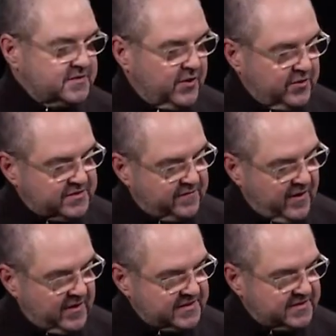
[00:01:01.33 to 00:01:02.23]
So as
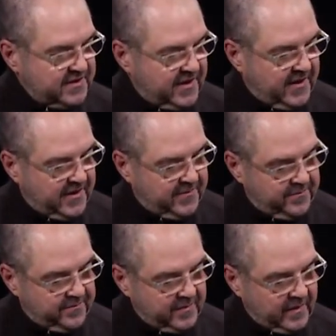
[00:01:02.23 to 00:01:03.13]
far as
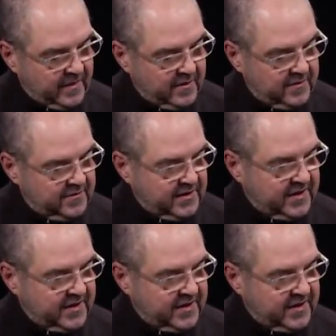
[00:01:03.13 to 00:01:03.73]
the